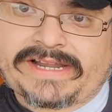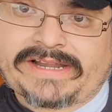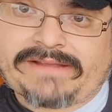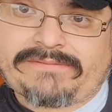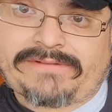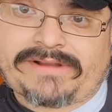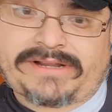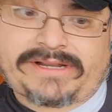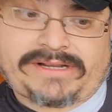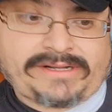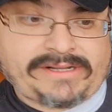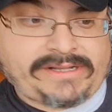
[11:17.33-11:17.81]
and
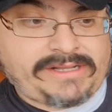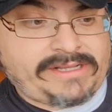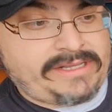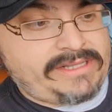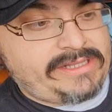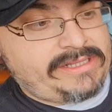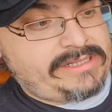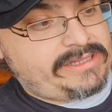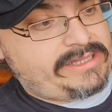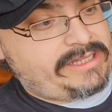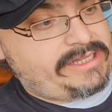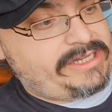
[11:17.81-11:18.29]
even
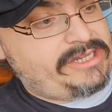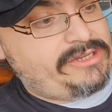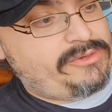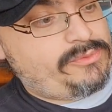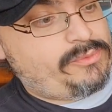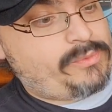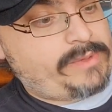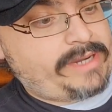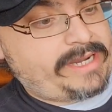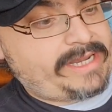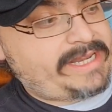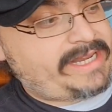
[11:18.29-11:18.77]
the new
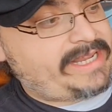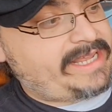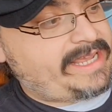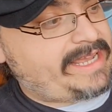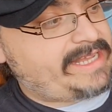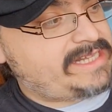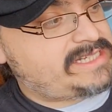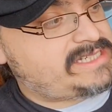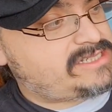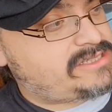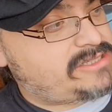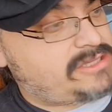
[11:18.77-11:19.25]
Red
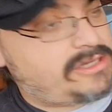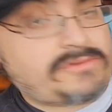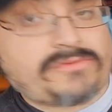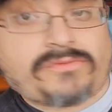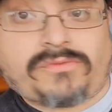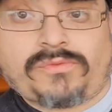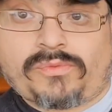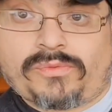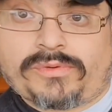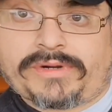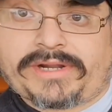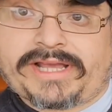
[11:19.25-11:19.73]
Cat
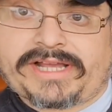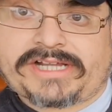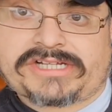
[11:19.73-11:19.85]
stuff would